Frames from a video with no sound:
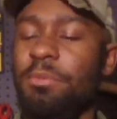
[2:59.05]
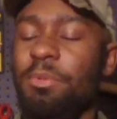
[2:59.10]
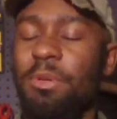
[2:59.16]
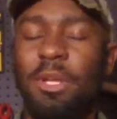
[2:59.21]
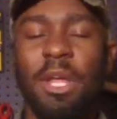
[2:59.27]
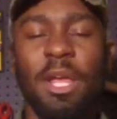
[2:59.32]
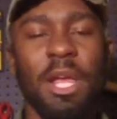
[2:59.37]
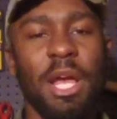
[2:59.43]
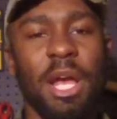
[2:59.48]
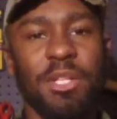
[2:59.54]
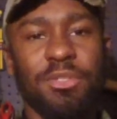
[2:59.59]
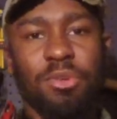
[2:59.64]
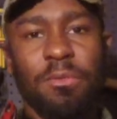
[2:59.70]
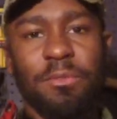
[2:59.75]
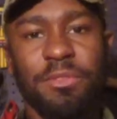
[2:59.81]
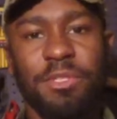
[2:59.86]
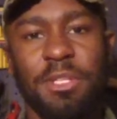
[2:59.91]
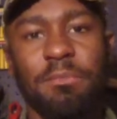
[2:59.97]
But I
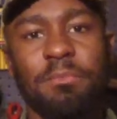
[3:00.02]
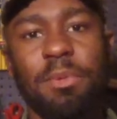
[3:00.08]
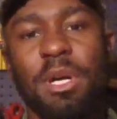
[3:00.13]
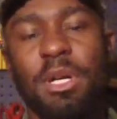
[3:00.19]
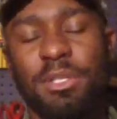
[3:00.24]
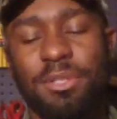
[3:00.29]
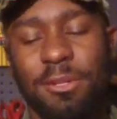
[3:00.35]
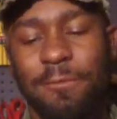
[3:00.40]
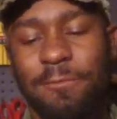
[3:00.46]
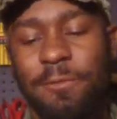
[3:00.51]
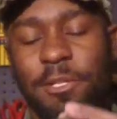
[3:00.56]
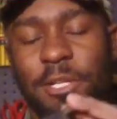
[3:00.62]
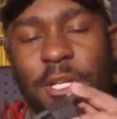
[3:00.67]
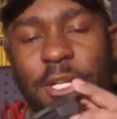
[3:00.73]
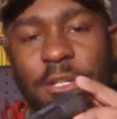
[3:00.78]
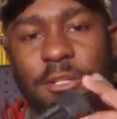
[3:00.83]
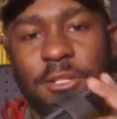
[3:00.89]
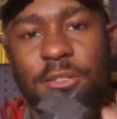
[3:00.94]
saw it for ten bucks, so I
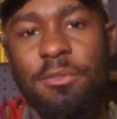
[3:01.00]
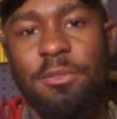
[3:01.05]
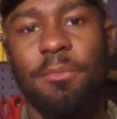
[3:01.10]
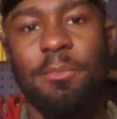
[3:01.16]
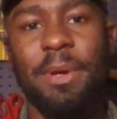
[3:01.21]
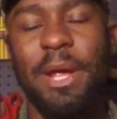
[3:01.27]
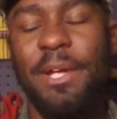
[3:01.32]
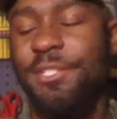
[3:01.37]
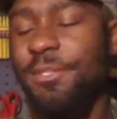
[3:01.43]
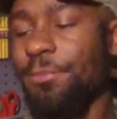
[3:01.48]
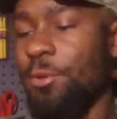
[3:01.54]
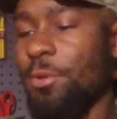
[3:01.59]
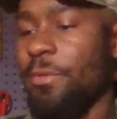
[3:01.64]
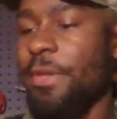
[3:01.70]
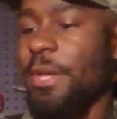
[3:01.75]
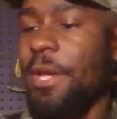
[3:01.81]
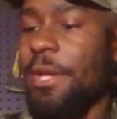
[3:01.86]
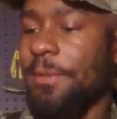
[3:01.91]
figured I couldn't you know pass up
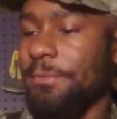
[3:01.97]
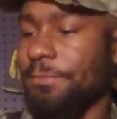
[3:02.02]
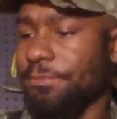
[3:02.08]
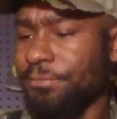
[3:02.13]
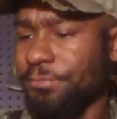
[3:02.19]
on that.